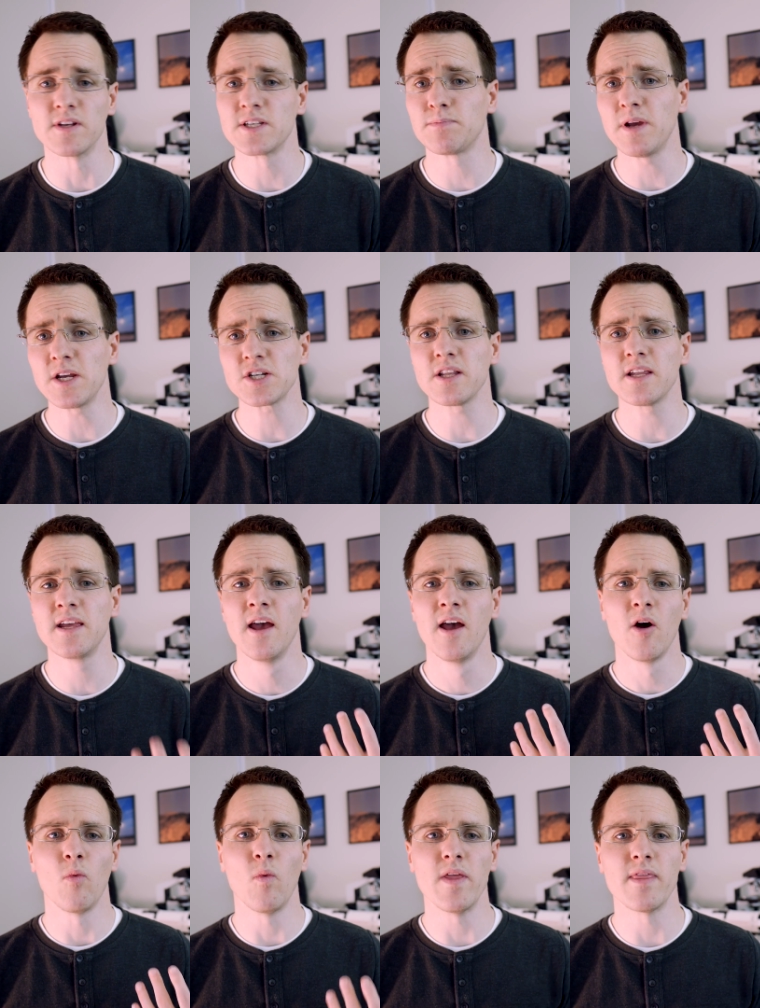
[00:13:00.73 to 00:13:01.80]
especially
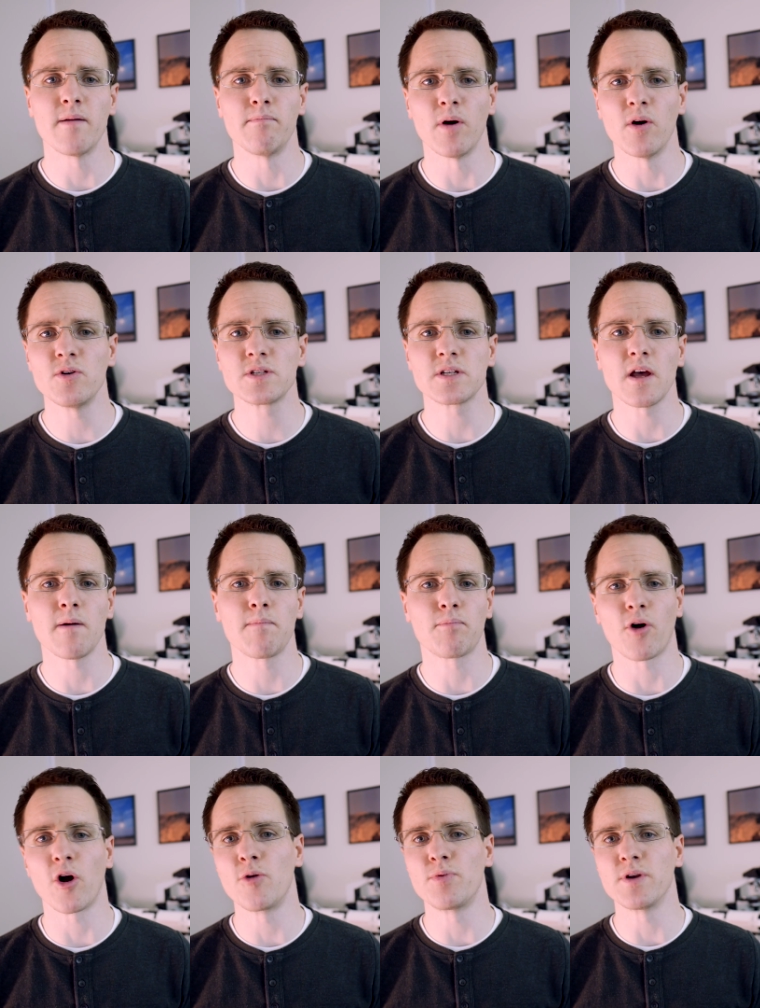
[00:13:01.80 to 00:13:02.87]
when the most
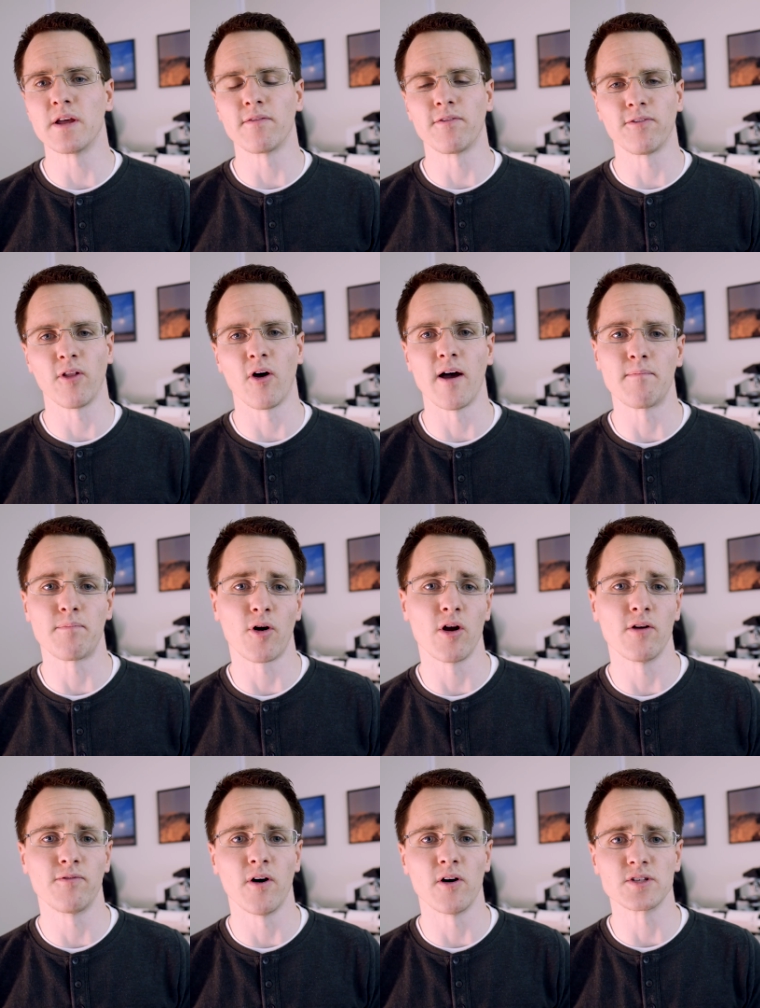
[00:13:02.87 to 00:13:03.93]
appropriate flight
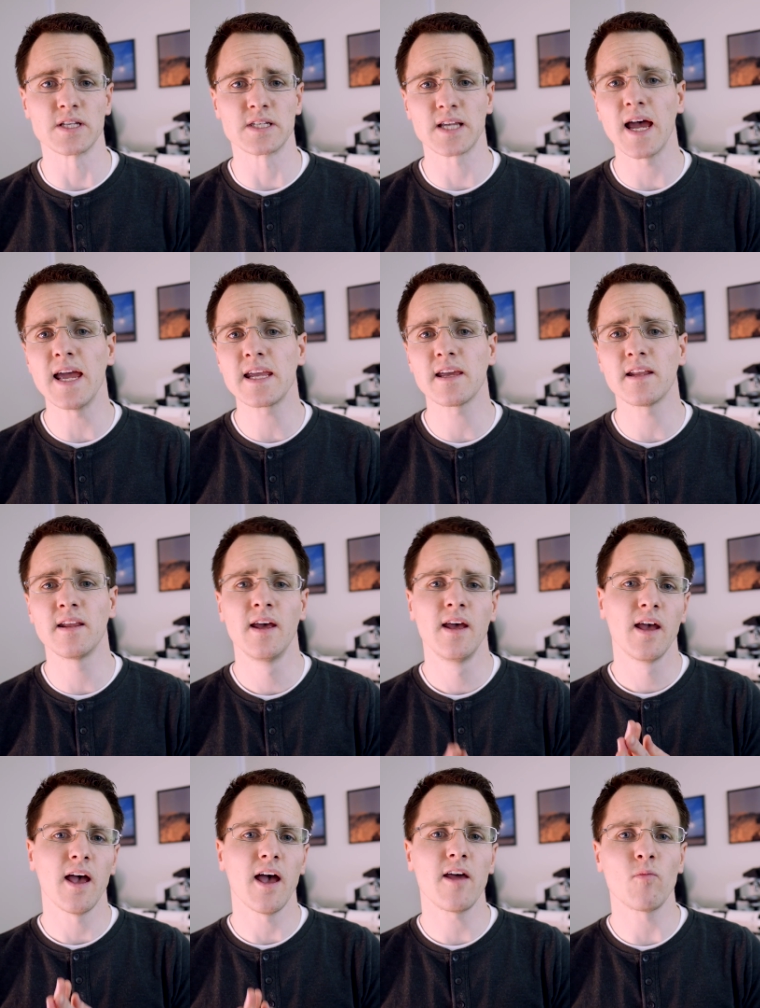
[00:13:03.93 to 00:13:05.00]
profiles are taken
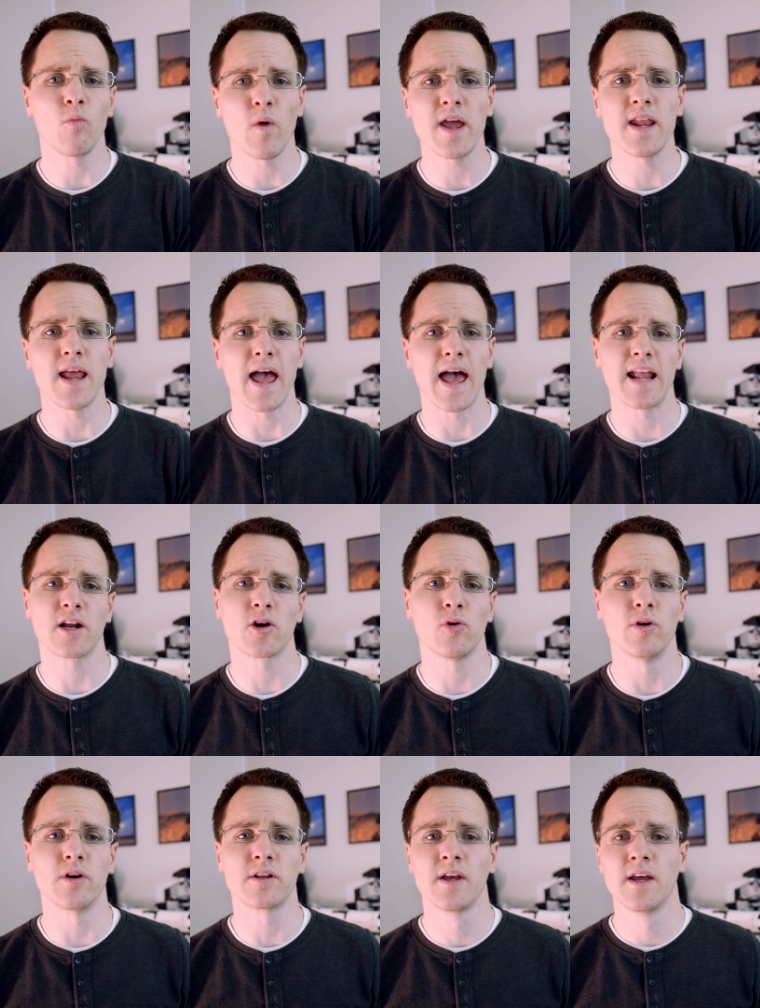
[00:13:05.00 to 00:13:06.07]
and when
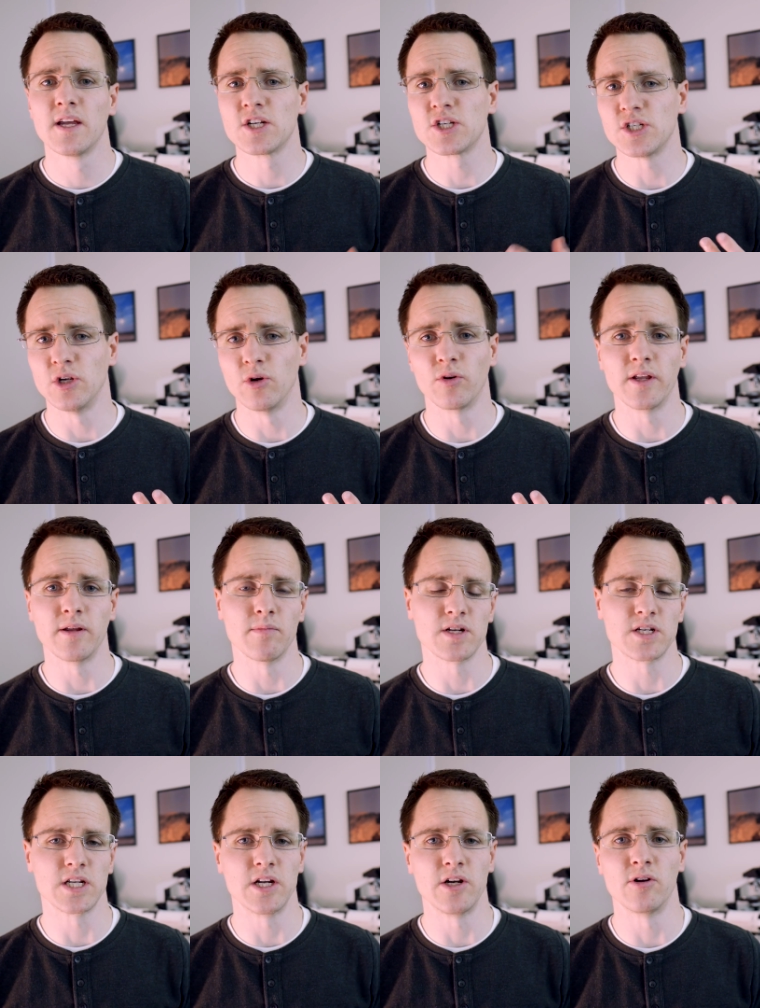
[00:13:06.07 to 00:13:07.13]
adequate shielding
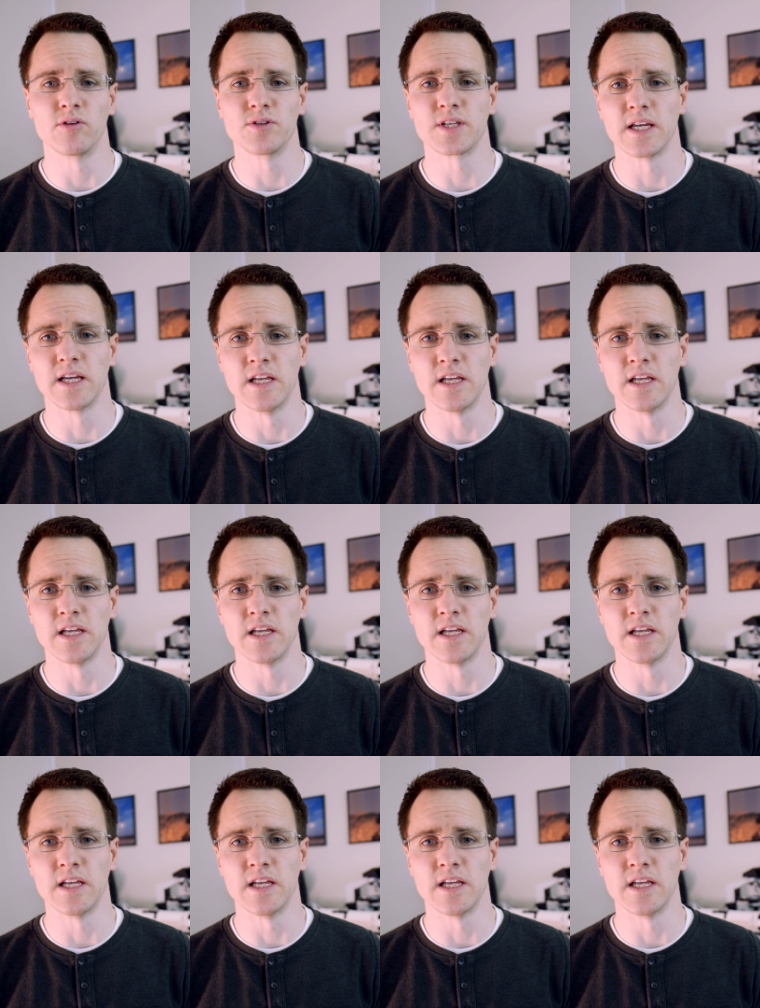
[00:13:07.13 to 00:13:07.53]
materials are